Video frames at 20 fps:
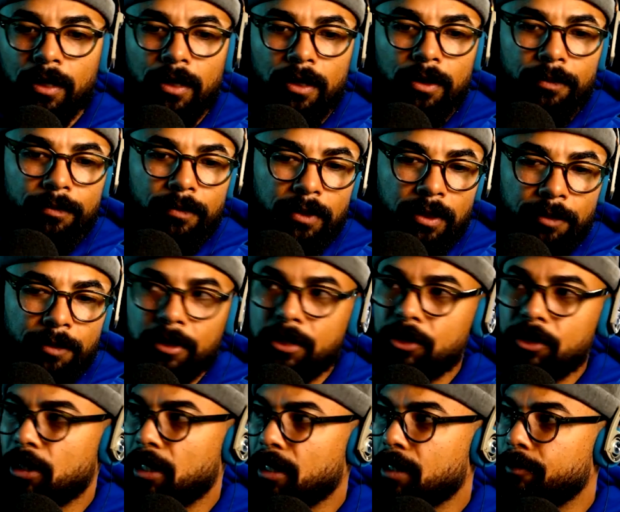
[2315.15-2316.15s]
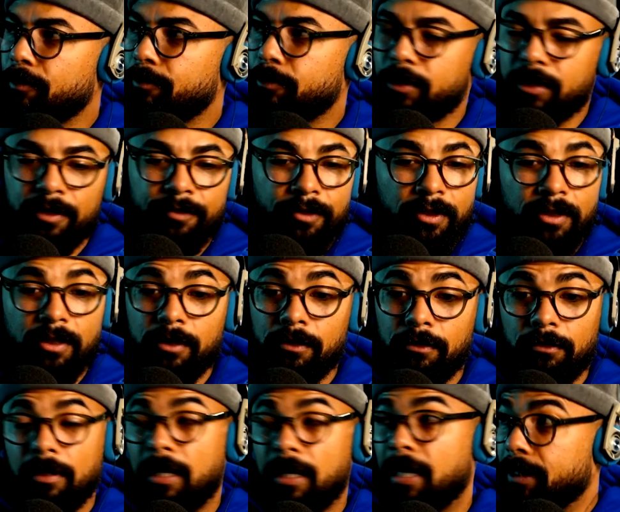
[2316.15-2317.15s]
Let me check if we're even
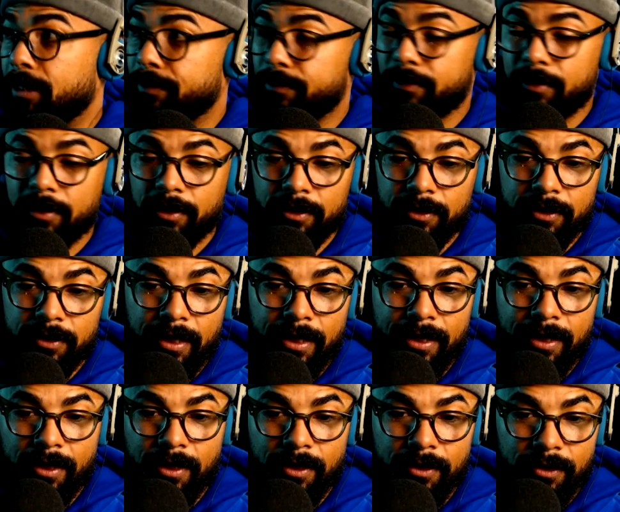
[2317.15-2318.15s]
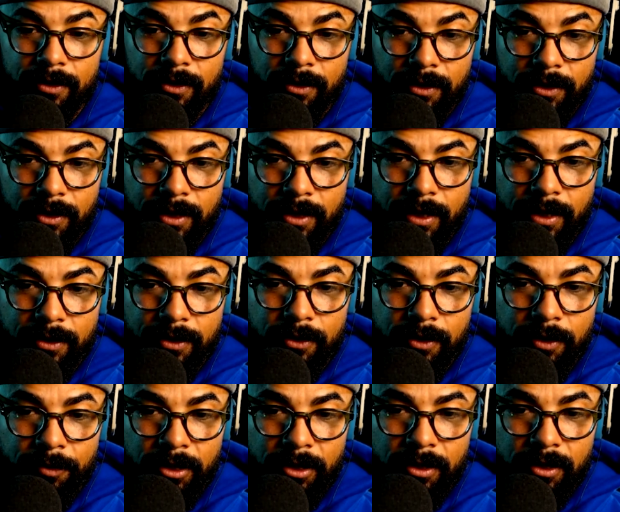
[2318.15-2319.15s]
still live, because I can't see the chat. So
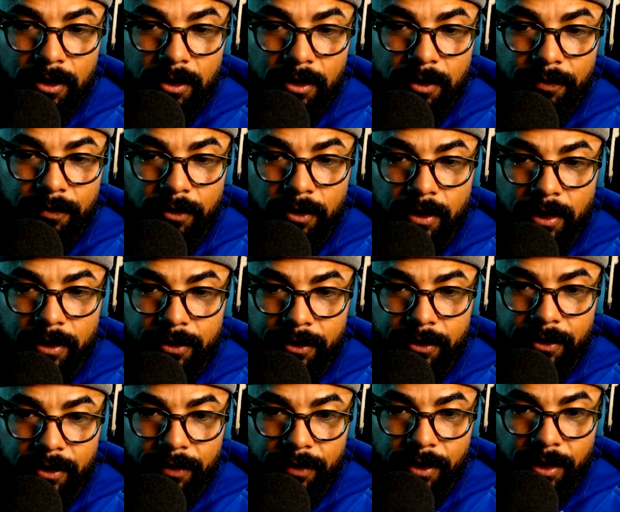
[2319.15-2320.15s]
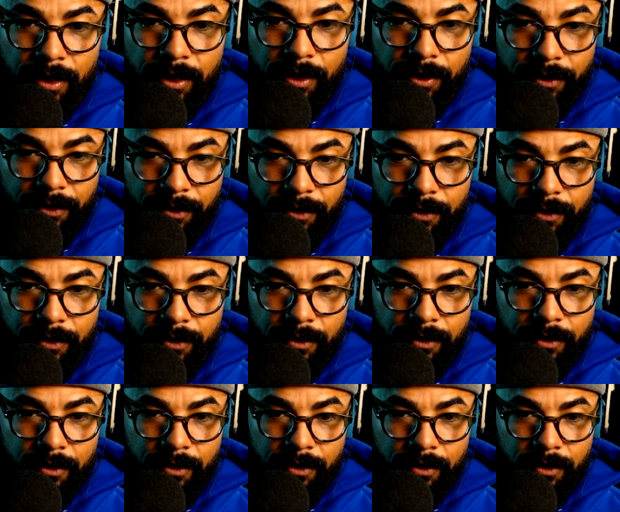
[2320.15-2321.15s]
let me see if you guys are even here.
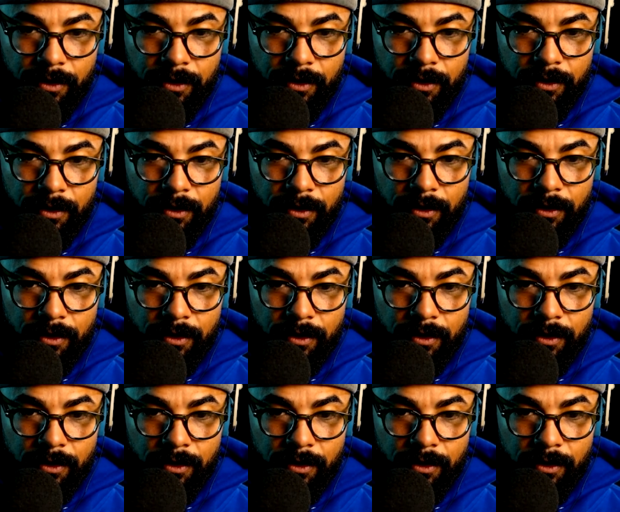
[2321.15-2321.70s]
Let's see.